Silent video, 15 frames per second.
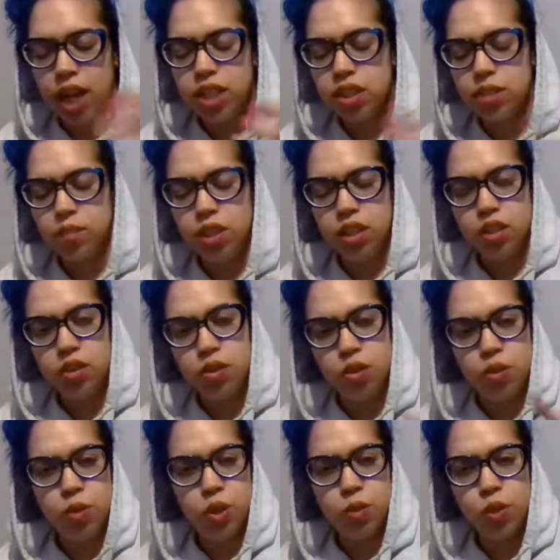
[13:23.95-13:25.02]
something to do
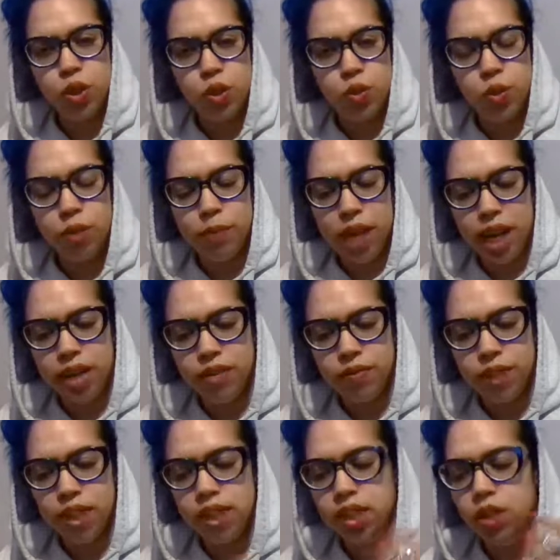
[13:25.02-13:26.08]
with what you are
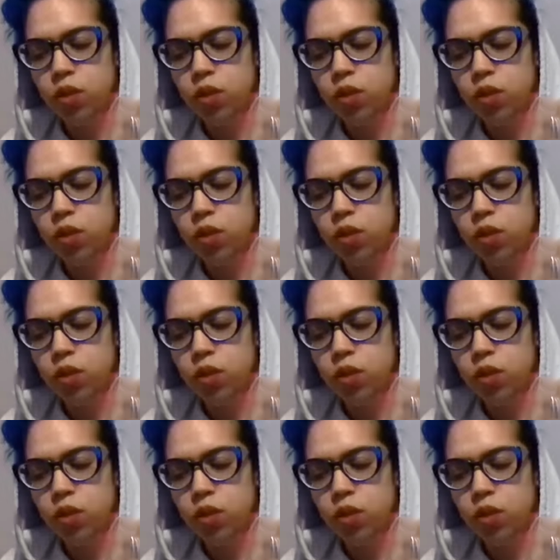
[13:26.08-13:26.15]
manifesting,